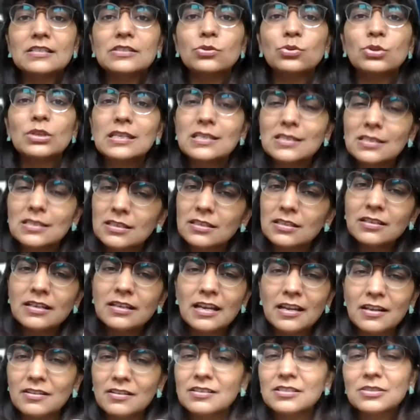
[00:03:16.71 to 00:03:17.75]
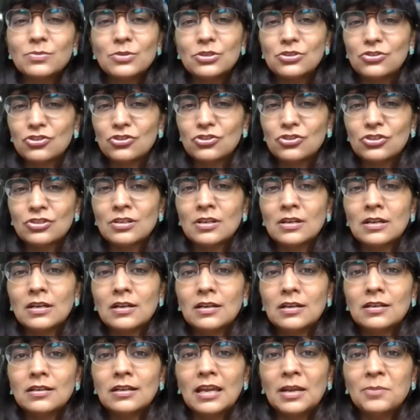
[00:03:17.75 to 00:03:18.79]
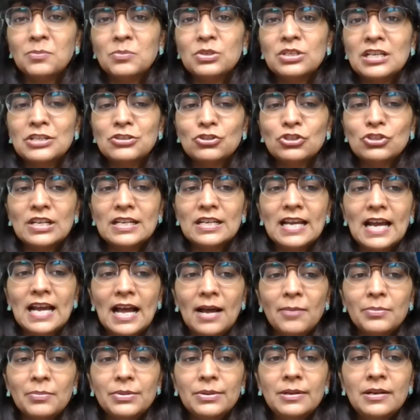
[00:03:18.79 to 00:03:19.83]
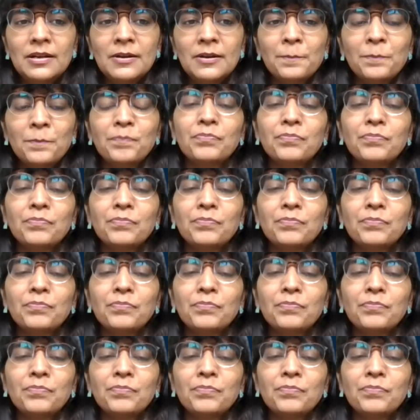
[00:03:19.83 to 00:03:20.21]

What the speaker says: So these are the errors which can potentially happen.